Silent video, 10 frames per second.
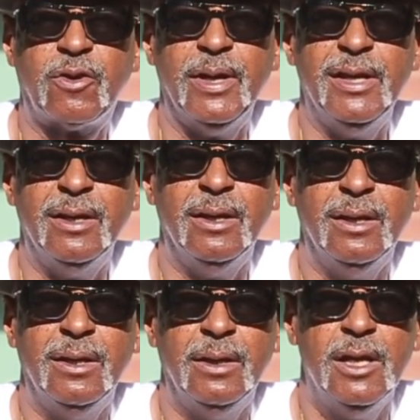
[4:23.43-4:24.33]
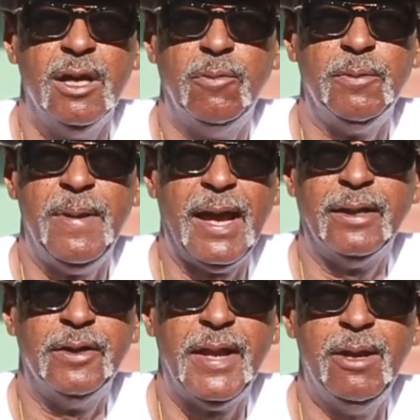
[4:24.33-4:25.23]
screen. But back
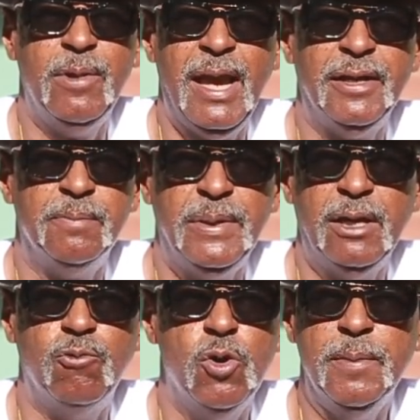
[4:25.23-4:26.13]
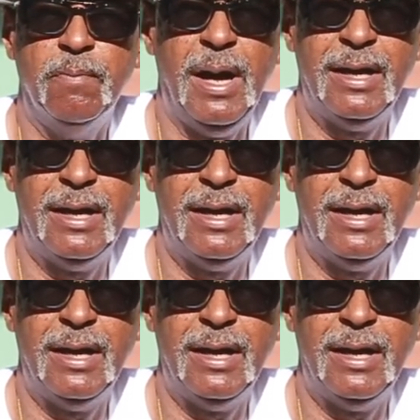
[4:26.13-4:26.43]
in the day, we had the big wooden